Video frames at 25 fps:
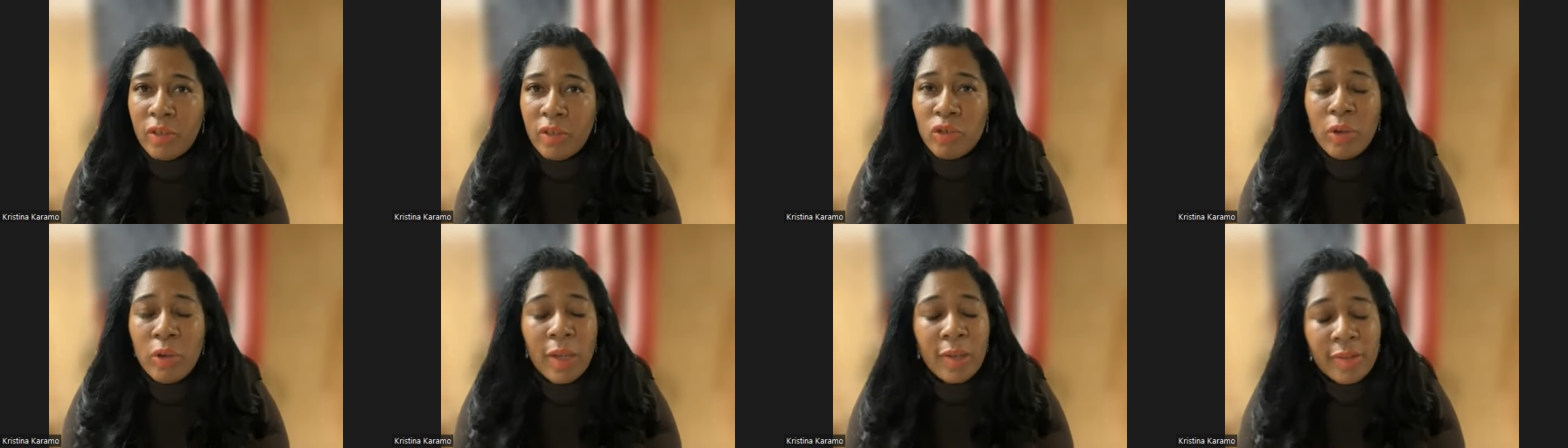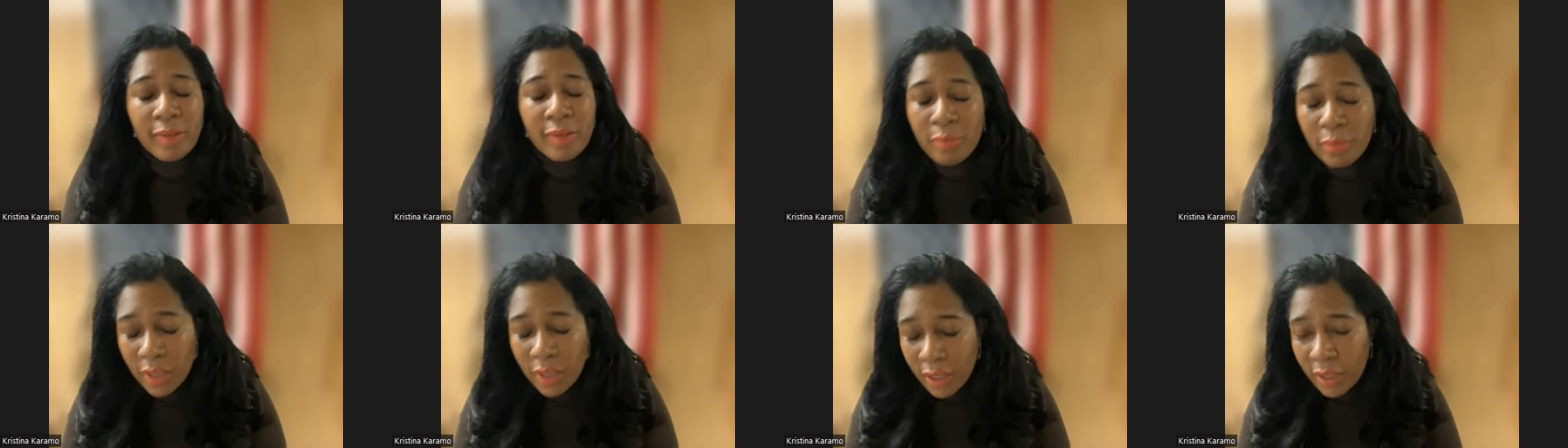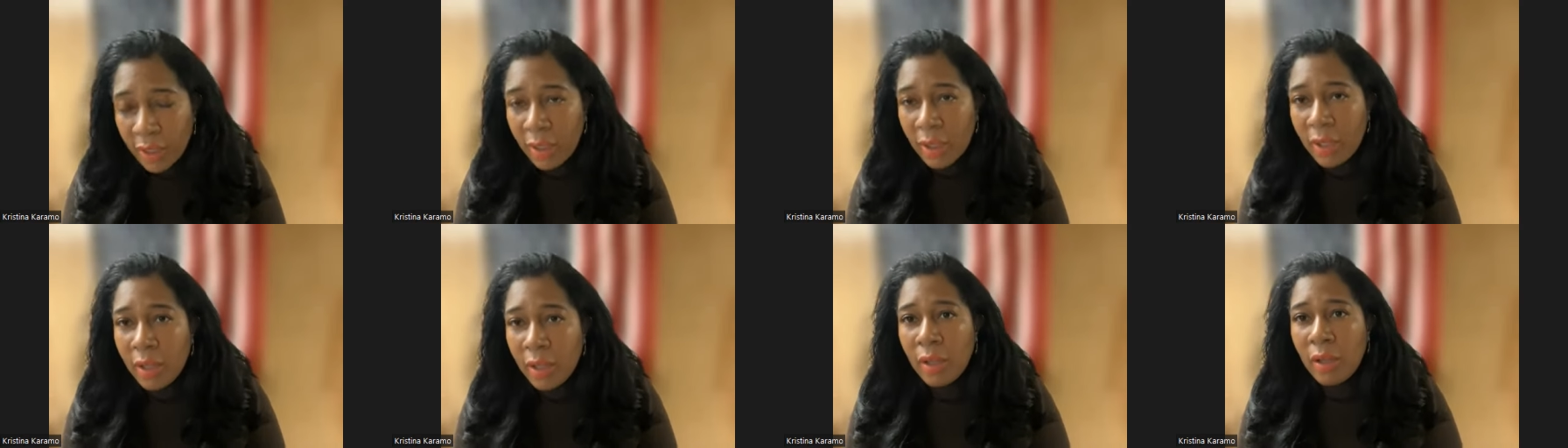Trust
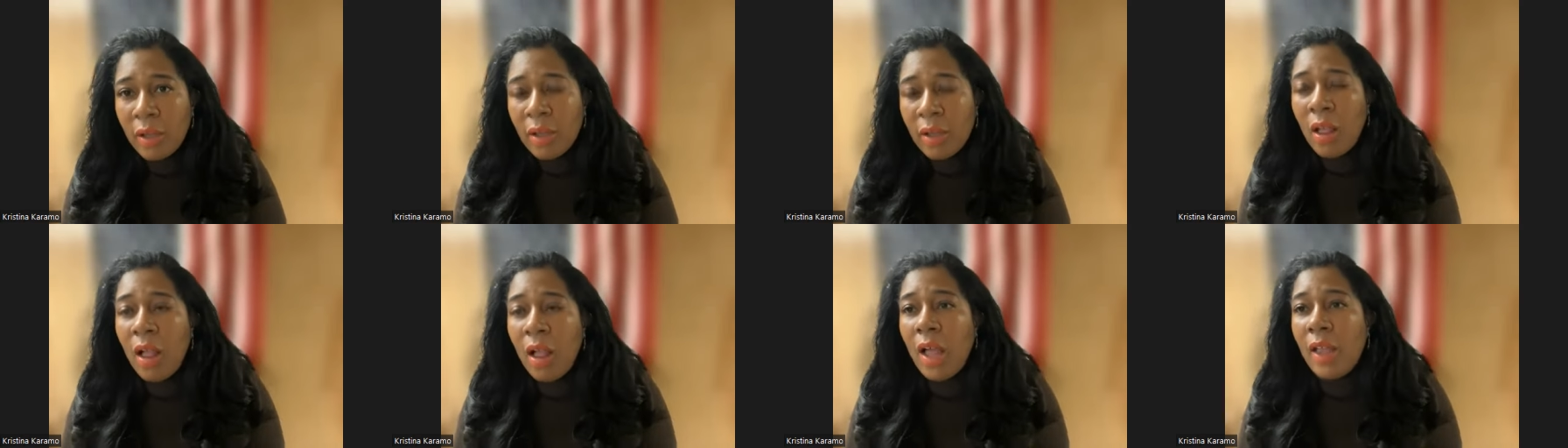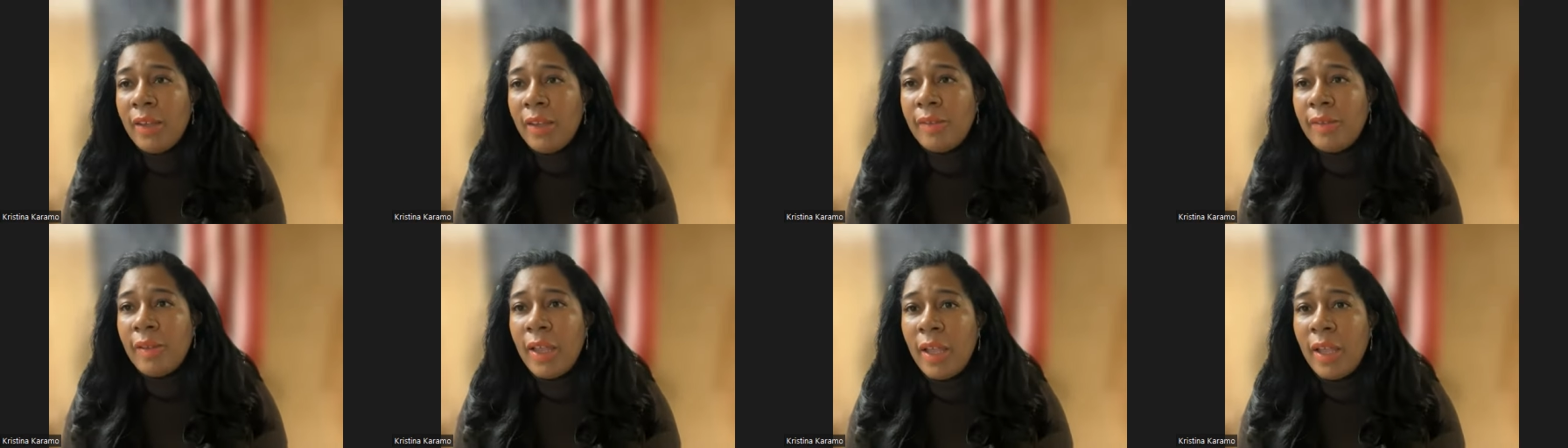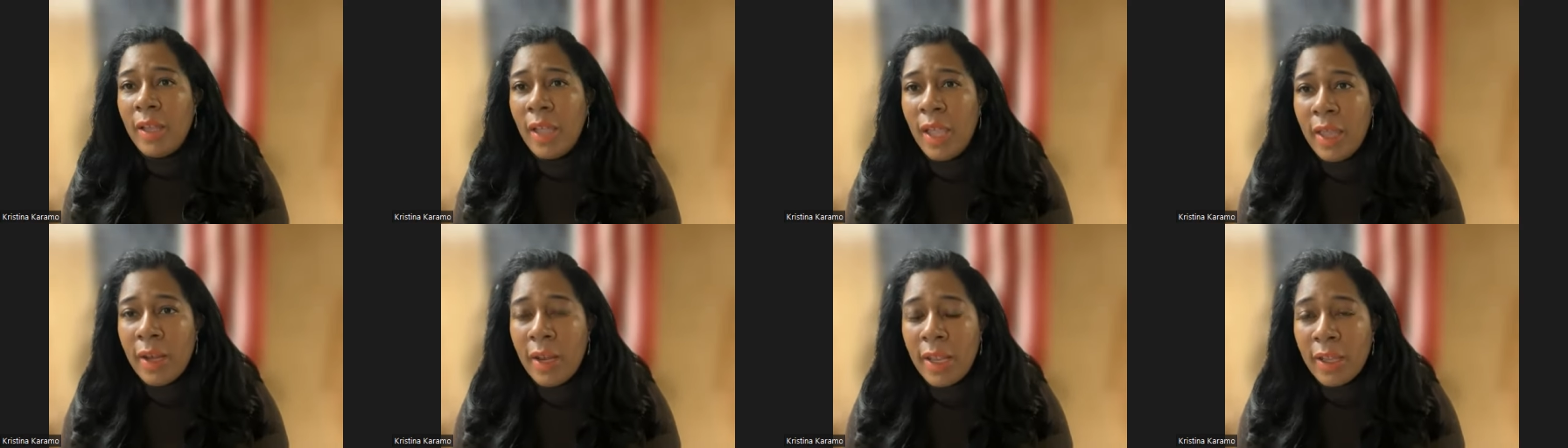me, all this
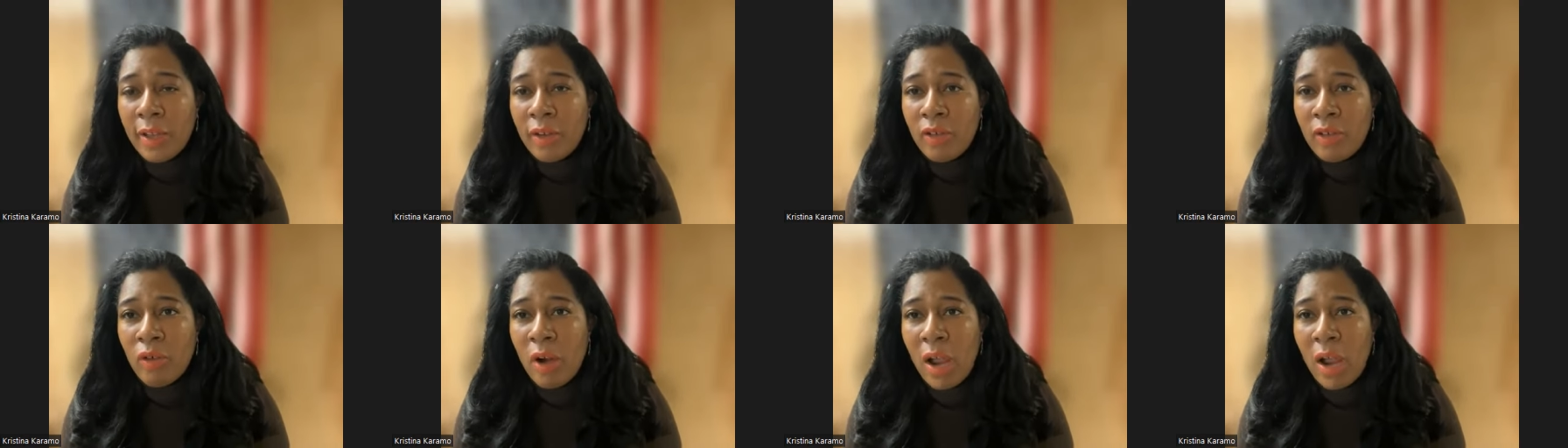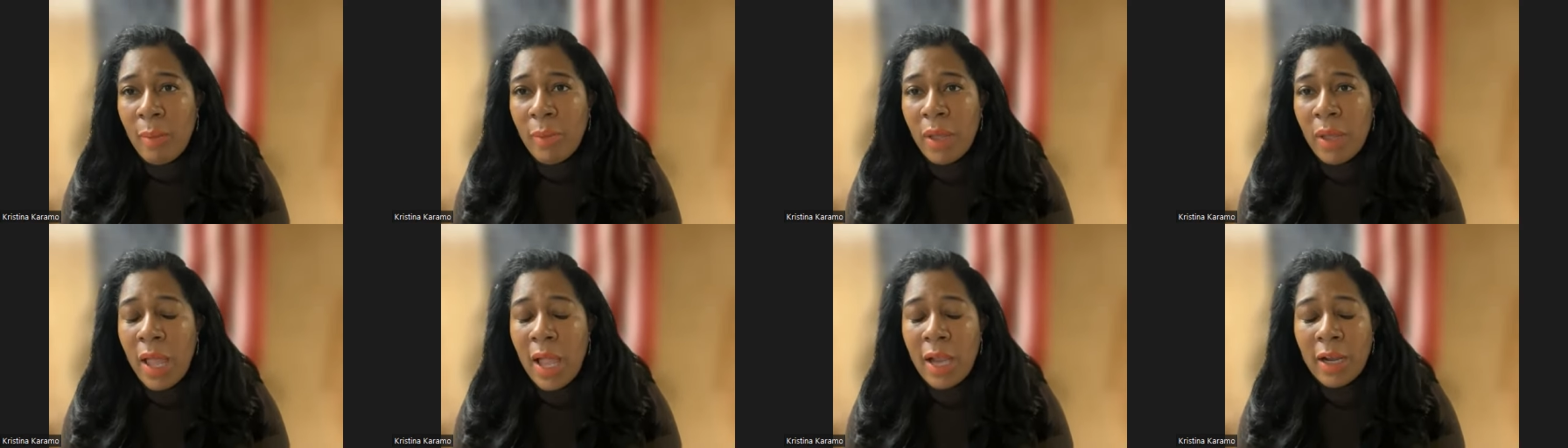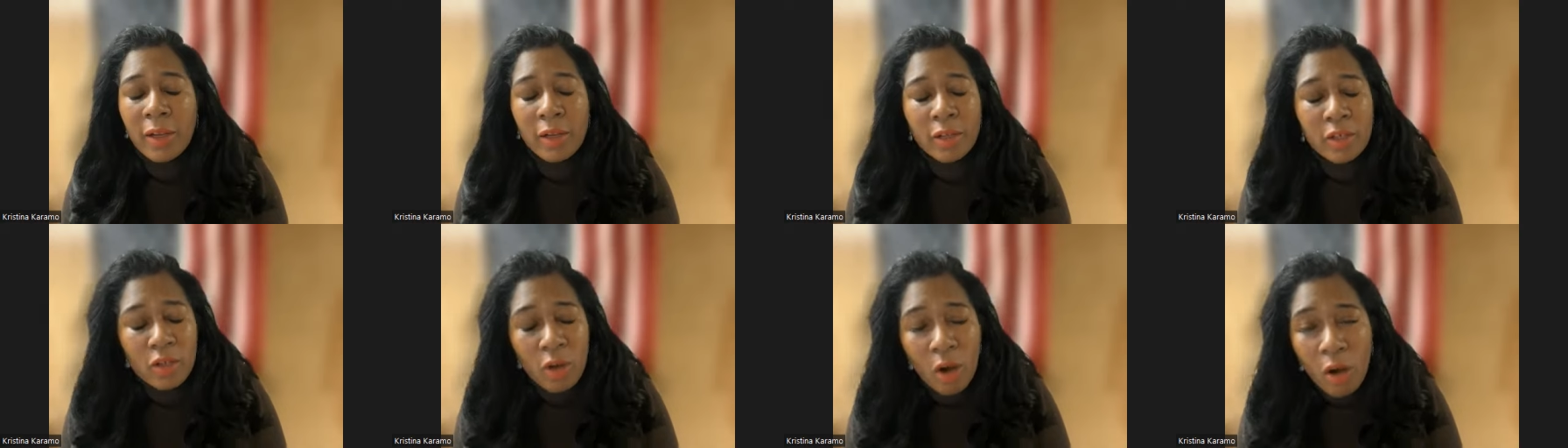headache and drama, I
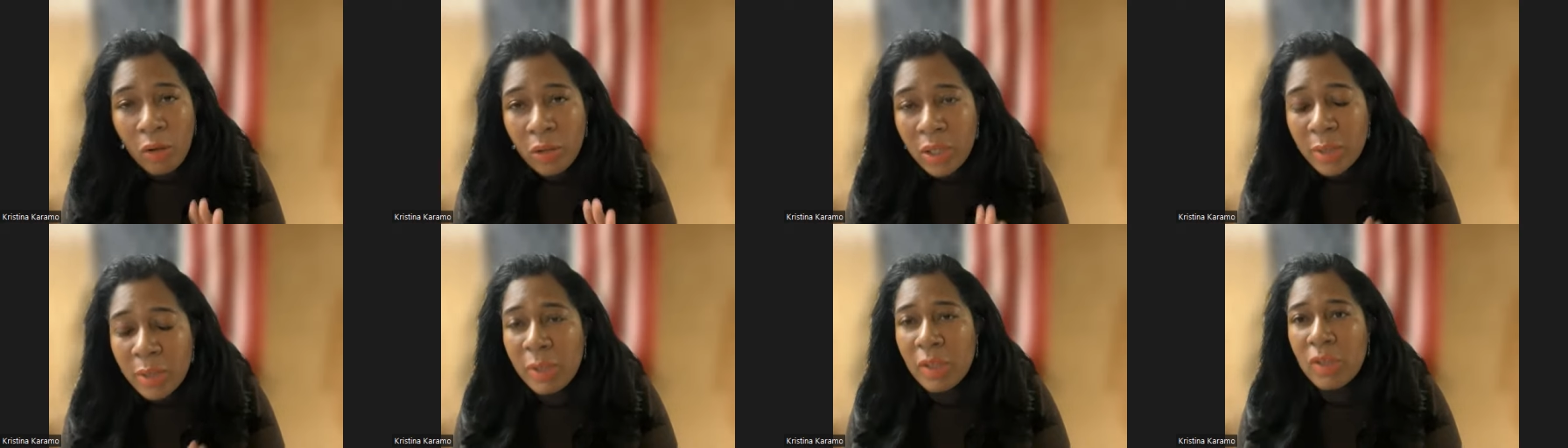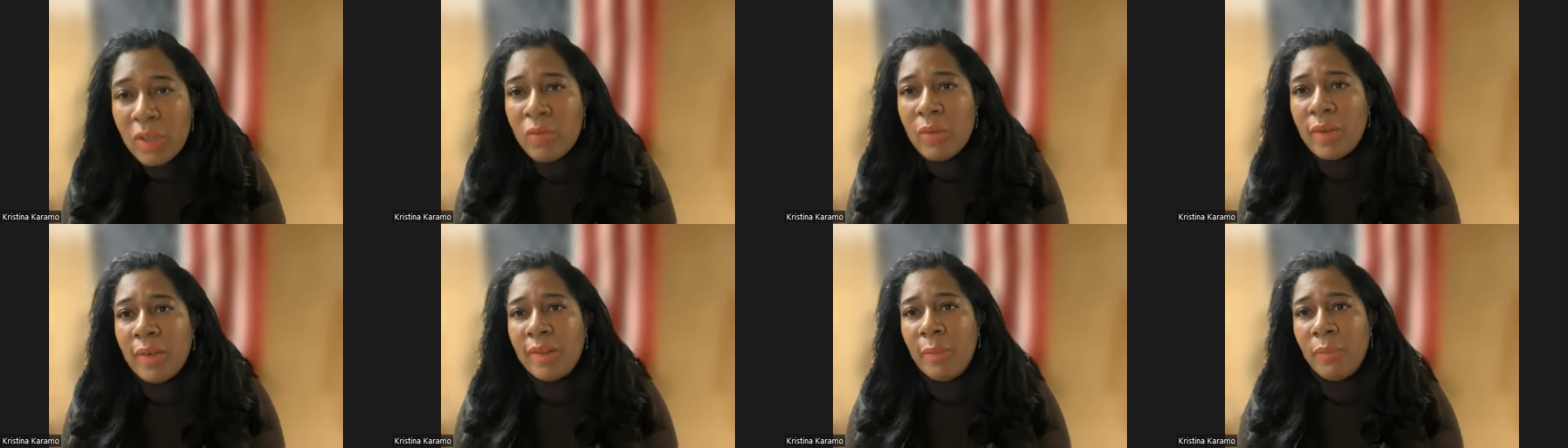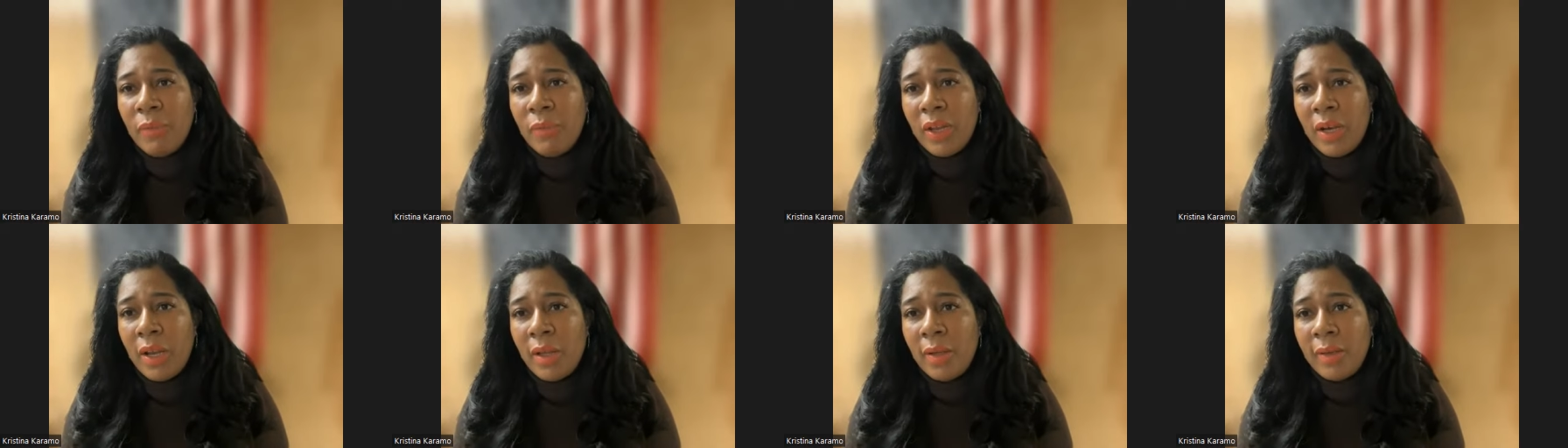could totally be doing
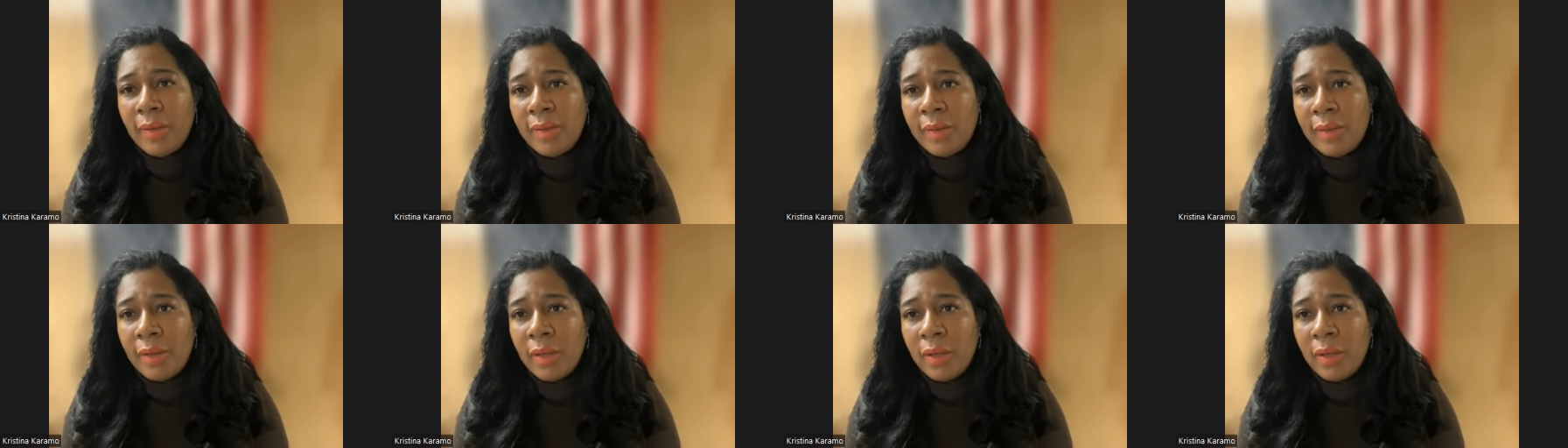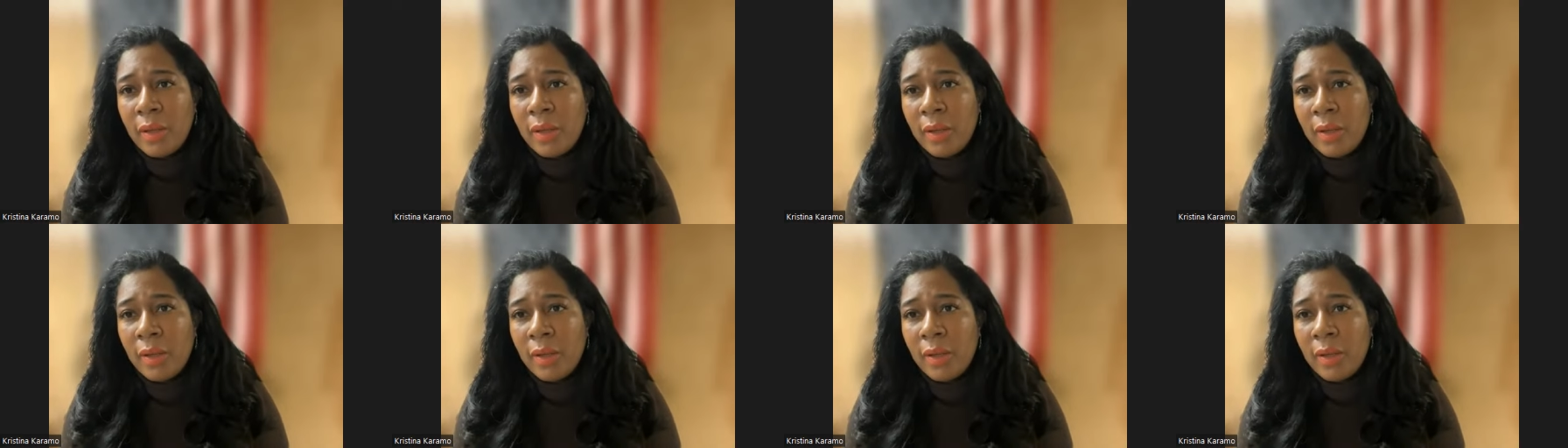something else.